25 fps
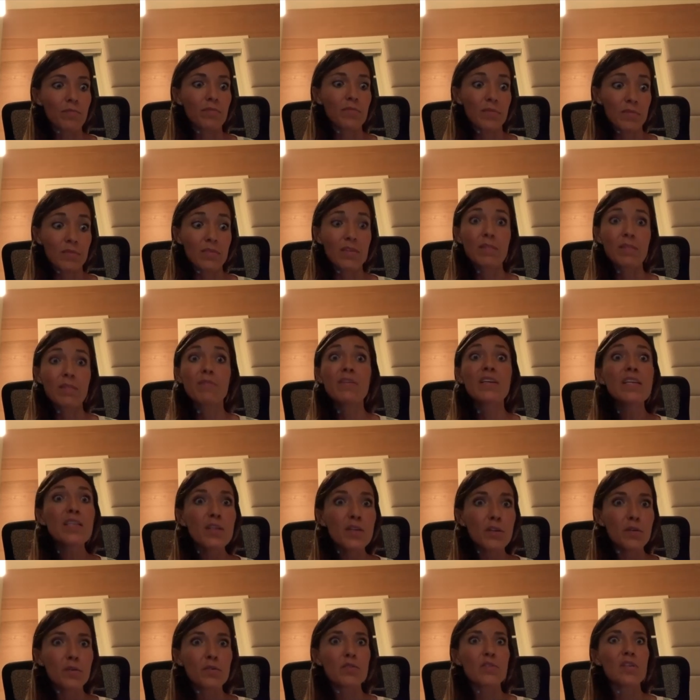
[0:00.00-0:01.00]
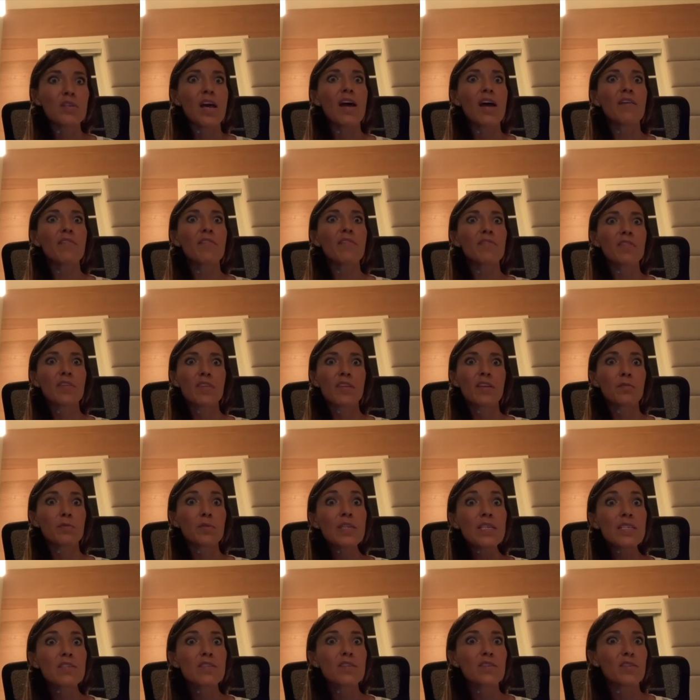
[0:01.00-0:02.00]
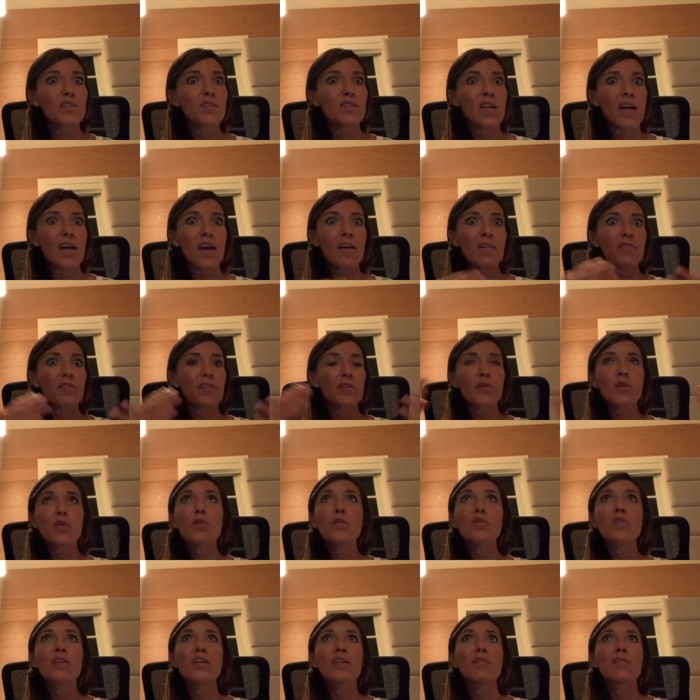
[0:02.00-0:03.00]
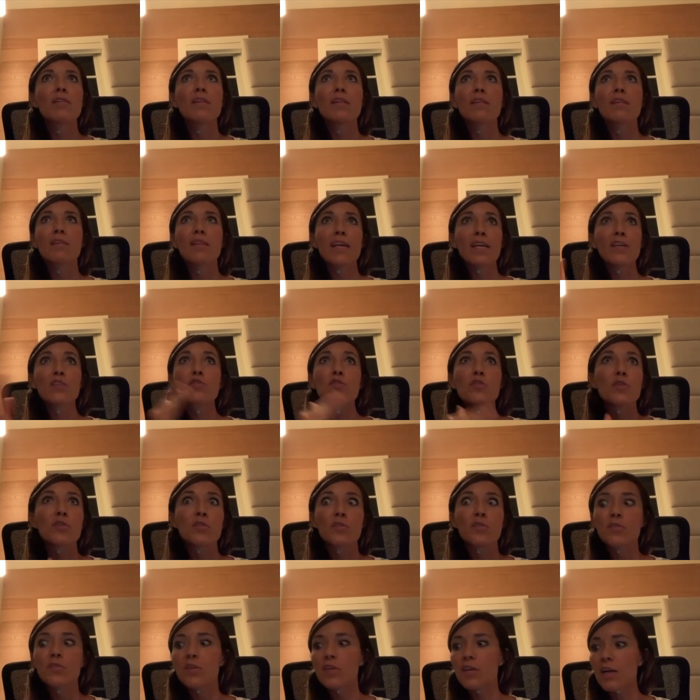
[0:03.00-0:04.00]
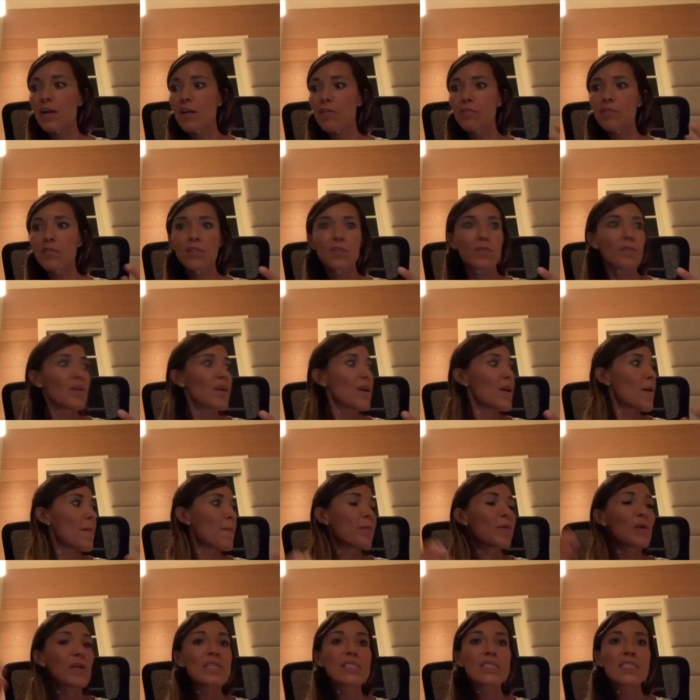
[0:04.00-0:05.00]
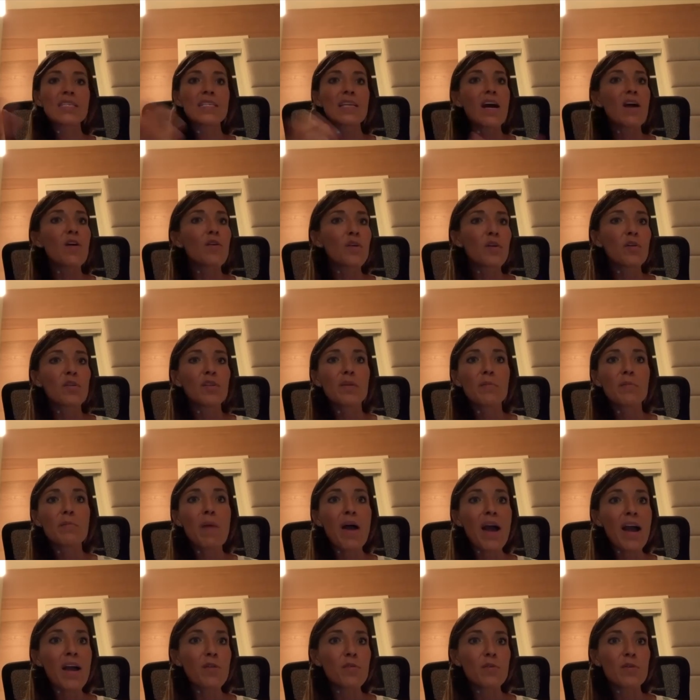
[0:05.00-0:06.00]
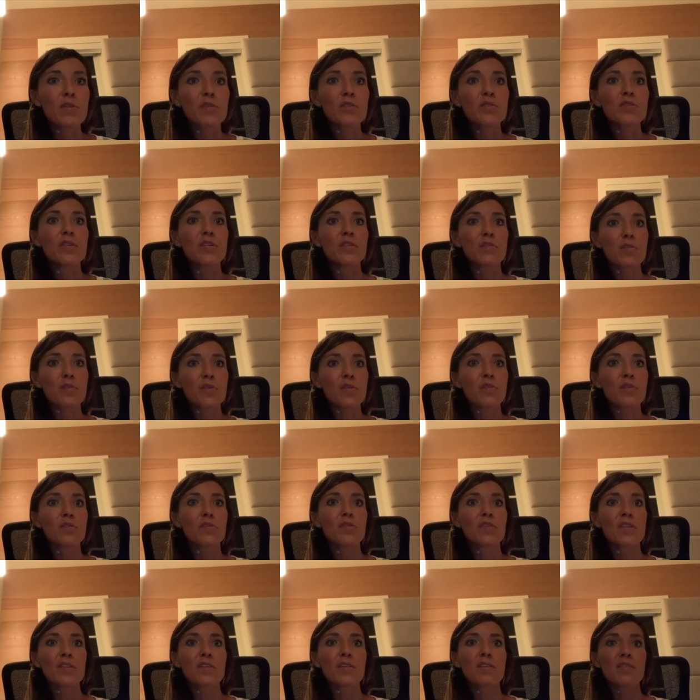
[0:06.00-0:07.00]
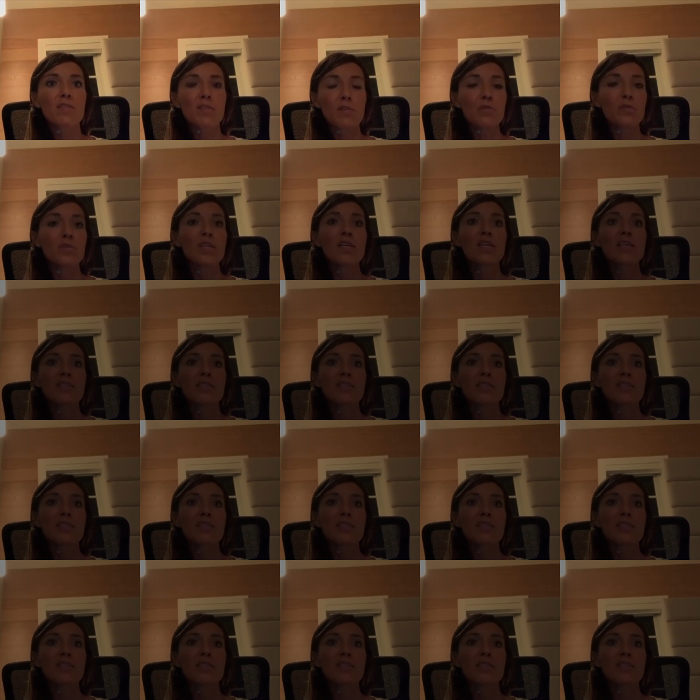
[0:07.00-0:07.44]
the videos, after the research, after all the lecture, after printing out all the manuals and all those those things,